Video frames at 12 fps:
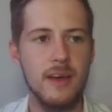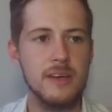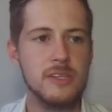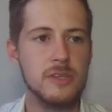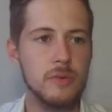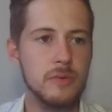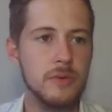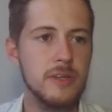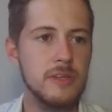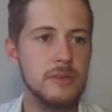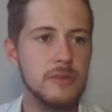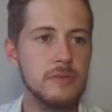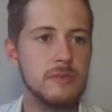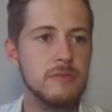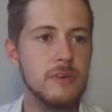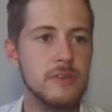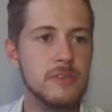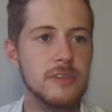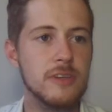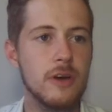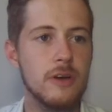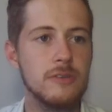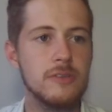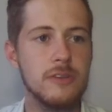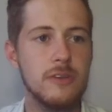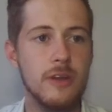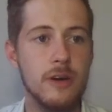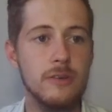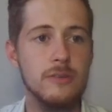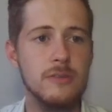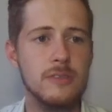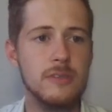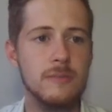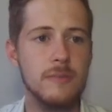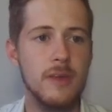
So what we're going to do is we're first going to go to the nodes.